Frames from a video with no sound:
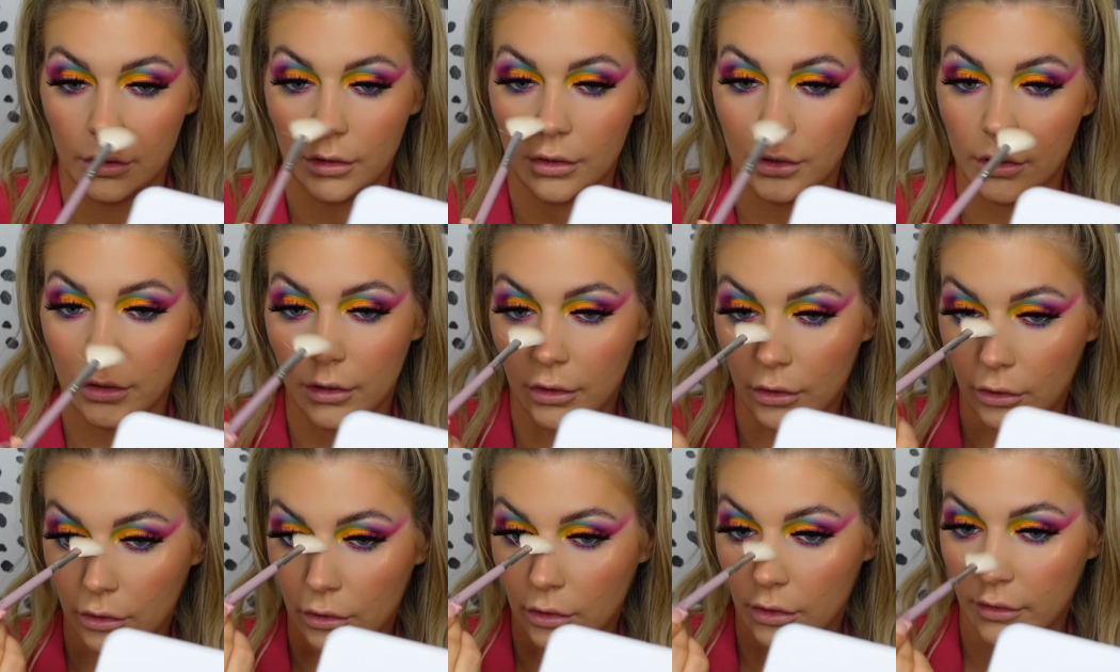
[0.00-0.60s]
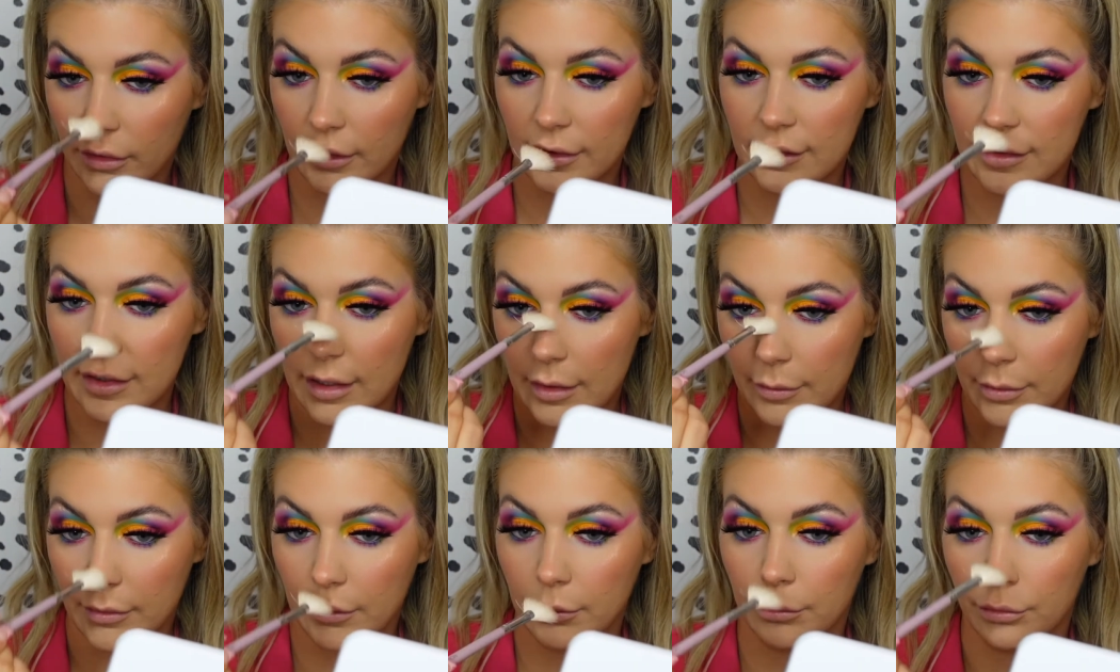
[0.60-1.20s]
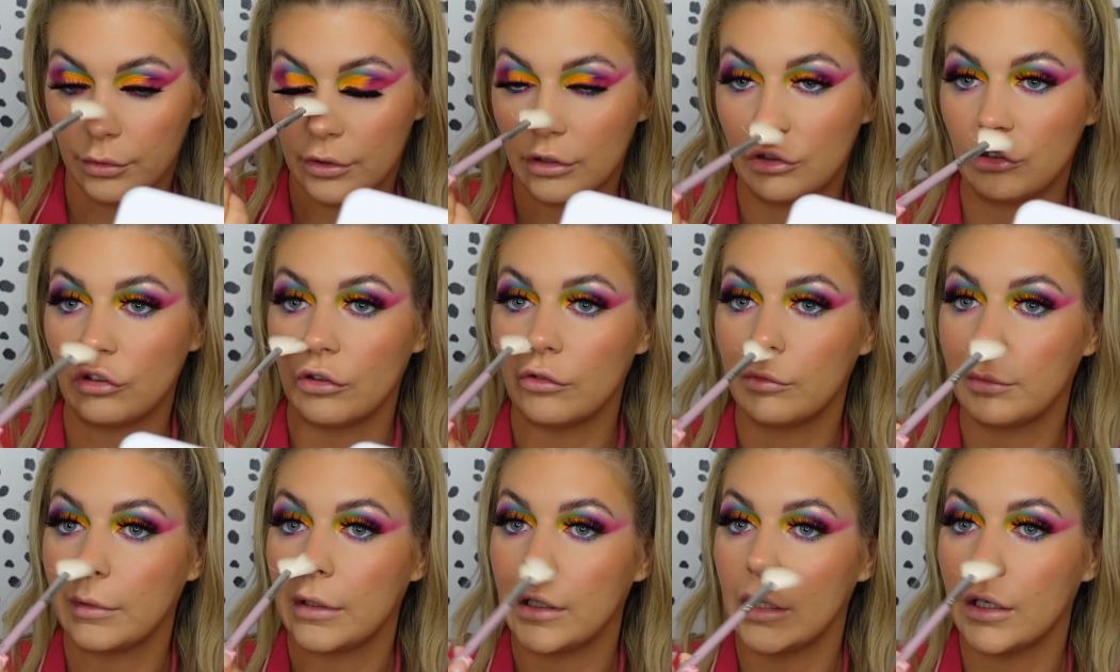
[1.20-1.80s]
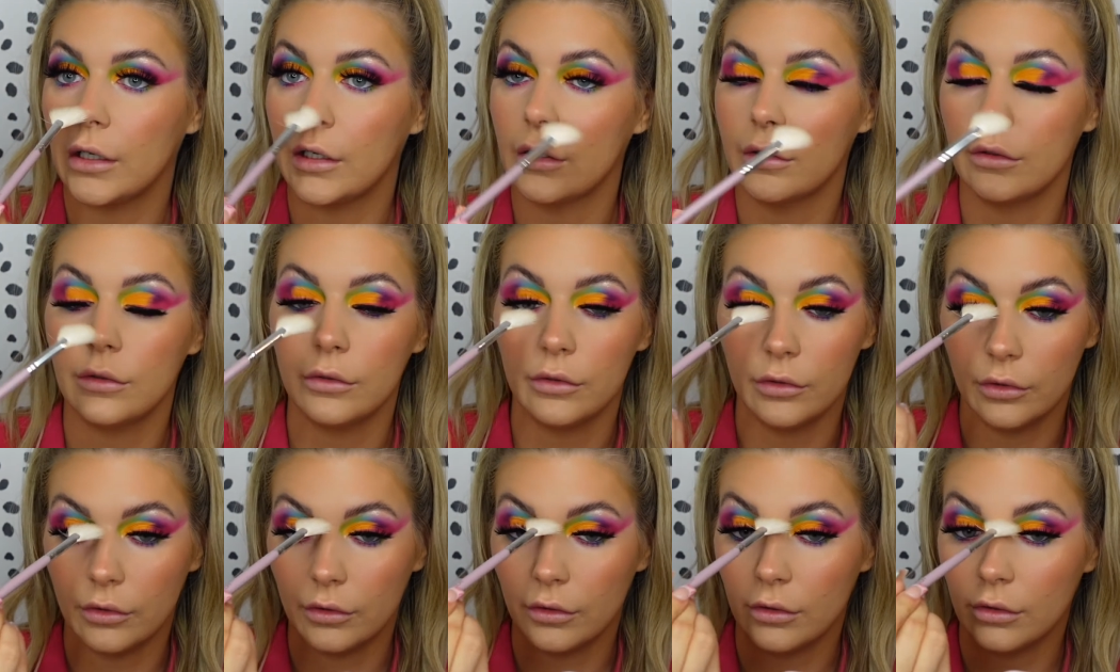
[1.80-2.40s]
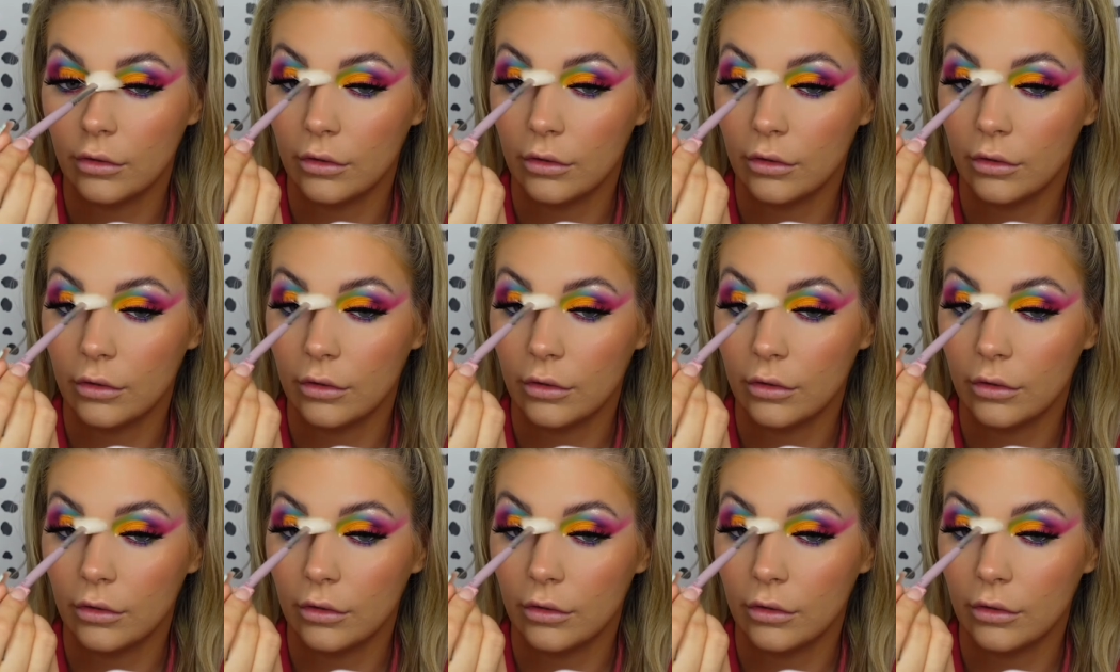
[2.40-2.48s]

along the tip and bridge of my nose.